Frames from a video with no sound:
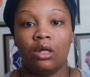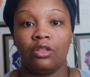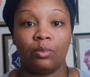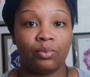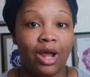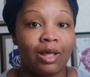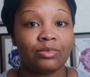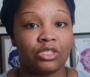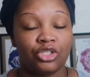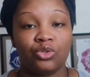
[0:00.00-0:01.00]
the
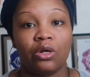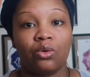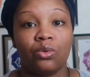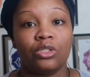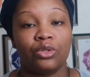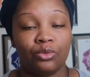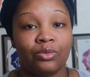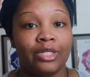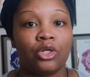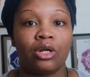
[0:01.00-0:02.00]
problems that you are going through
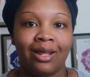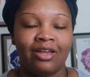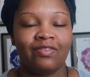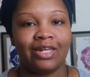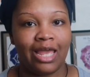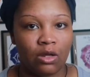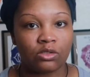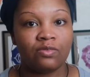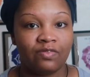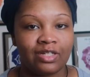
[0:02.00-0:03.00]
in your life and how
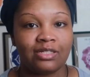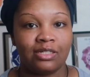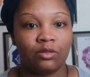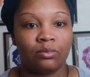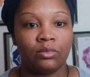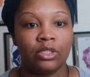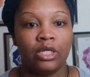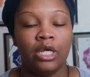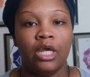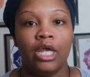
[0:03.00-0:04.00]
to fix them,
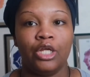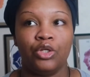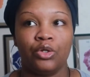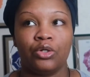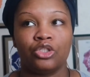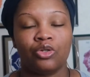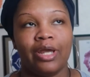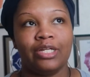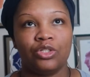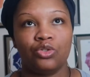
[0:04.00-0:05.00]
and you're
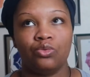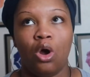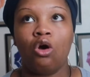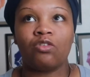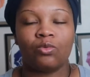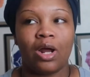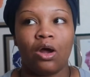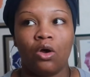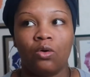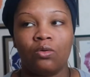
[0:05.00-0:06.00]
trying to
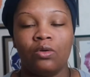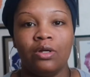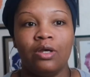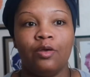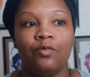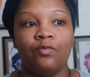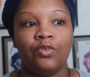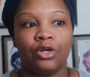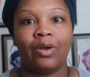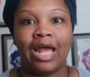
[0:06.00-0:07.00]
overall
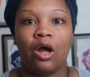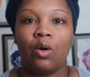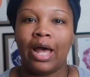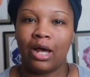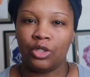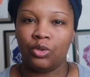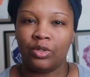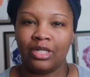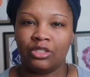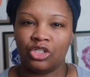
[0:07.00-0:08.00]
figure out how you
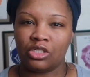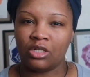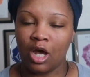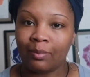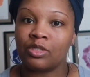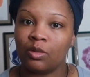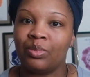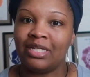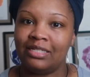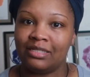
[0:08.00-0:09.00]
can just come to
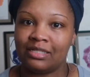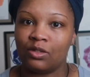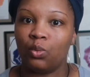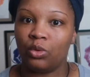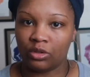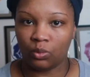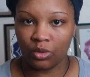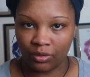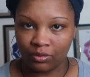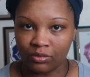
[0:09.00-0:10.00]
peace with the
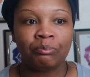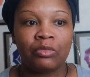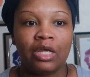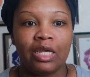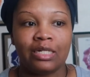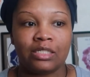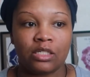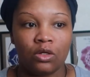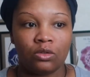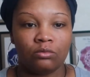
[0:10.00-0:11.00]
world. And
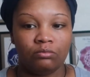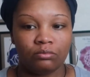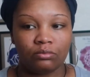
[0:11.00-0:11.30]
so